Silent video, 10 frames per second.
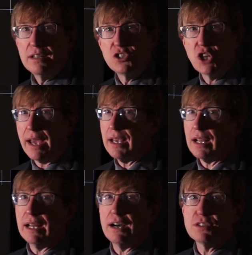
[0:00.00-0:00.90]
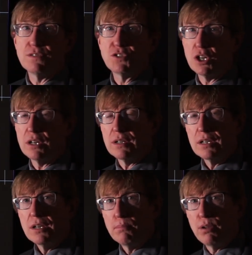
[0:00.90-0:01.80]
giant clouds of dirt,
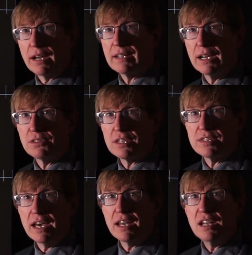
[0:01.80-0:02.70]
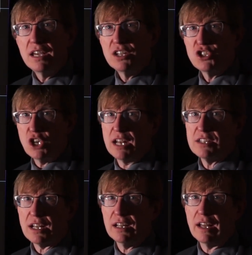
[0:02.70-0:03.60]
blocked out the sun,
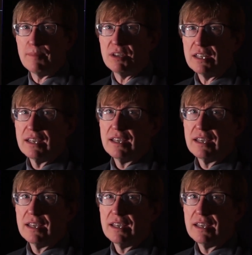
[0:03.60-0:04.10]
changed the climate,